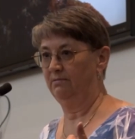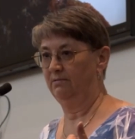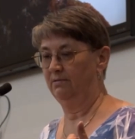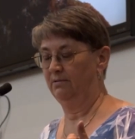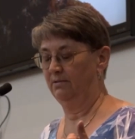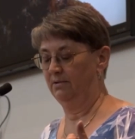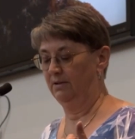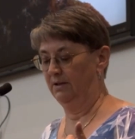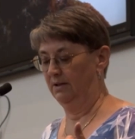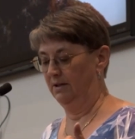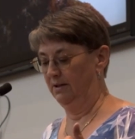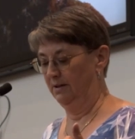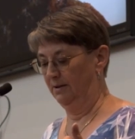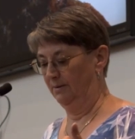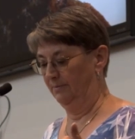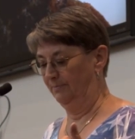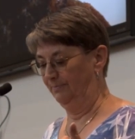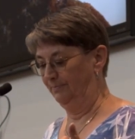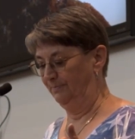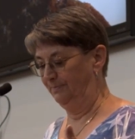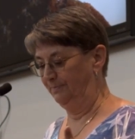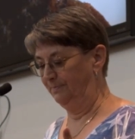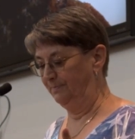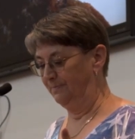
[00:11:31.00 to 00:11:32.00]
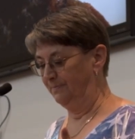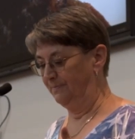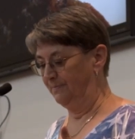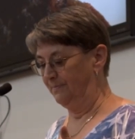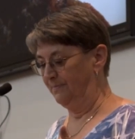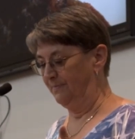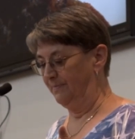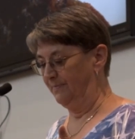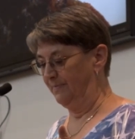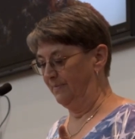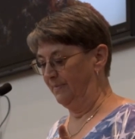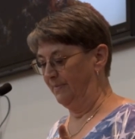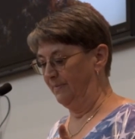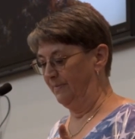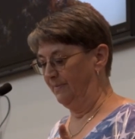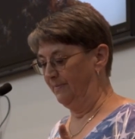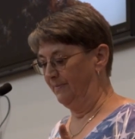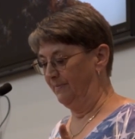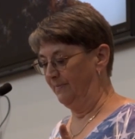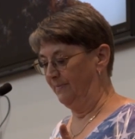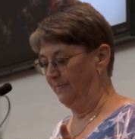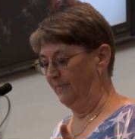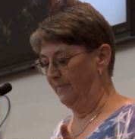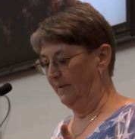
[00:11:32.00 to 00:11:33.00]

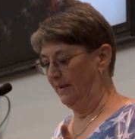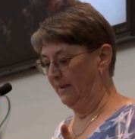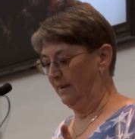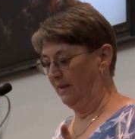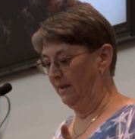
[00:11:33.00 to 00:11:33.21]
(no one is talking)